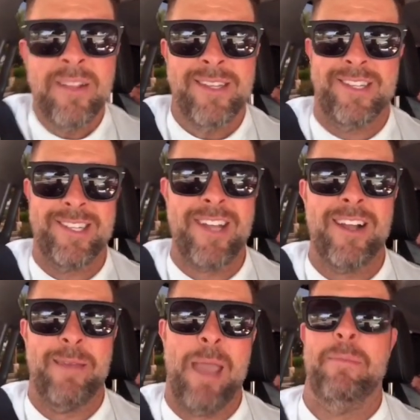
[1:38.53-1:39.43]
This is the
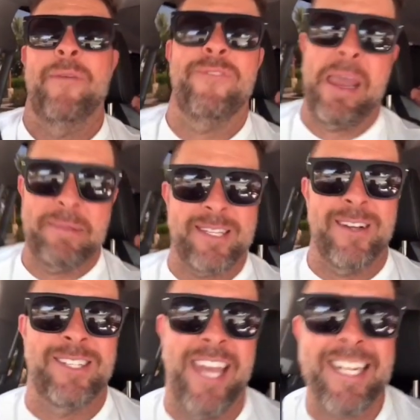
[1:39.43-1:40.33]
song that made me famous
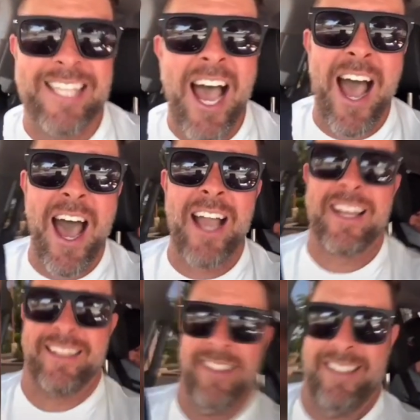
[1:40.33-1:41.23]
on TikTok!
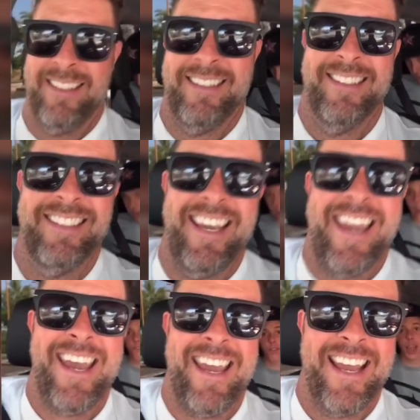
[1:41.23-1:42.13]
You're
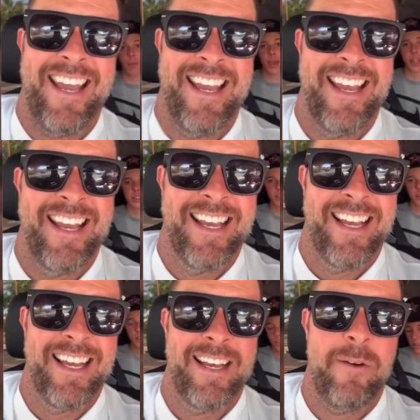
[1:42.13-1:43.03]
not yeah. famous.
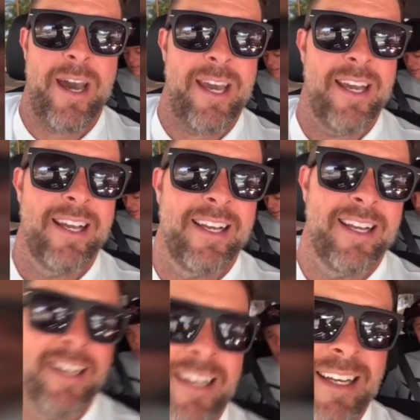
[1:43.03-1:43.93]
What?
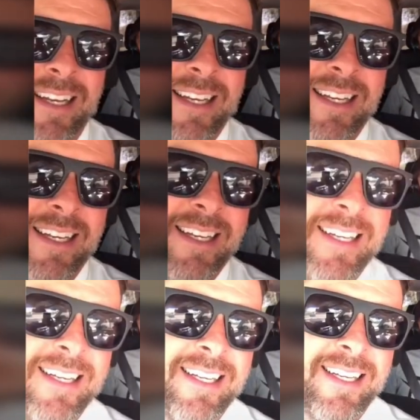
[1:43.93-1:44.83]
You're not
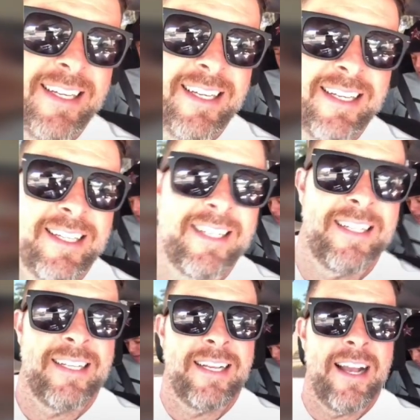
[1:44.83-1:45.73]
famous.
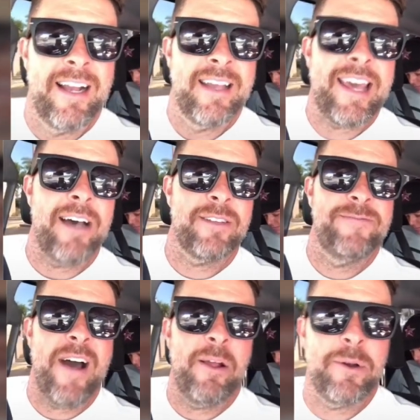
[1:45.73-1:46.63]
Stop. A thousand
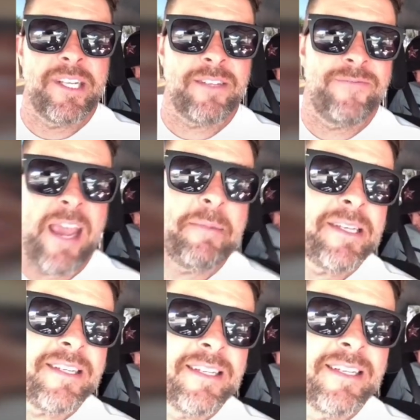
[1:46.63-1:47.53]
followers isn't famous?